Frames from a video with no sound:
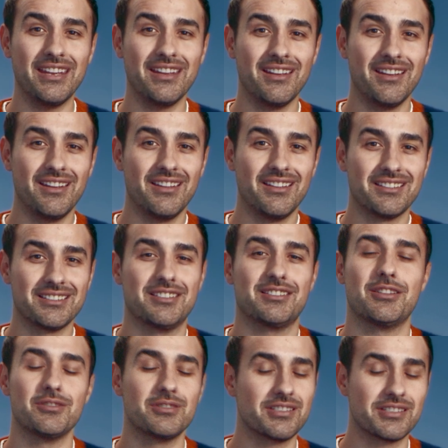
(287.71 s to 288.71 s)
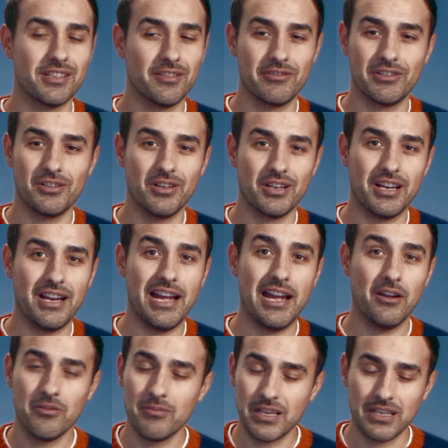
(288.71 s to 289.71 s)
So there's loads of stuff that got cut
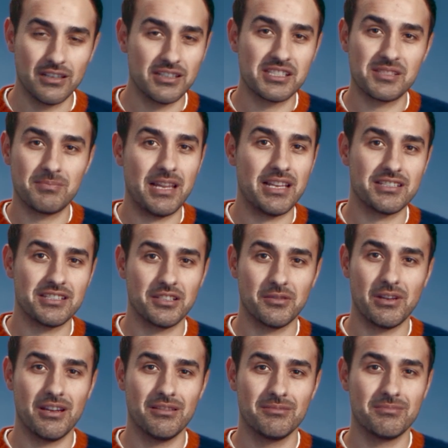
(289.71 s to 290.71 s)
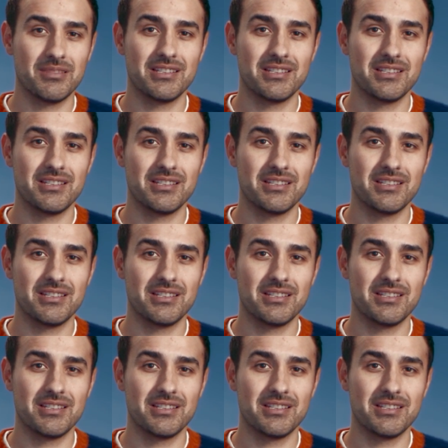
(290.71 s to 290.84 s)
out of me, like splashing around,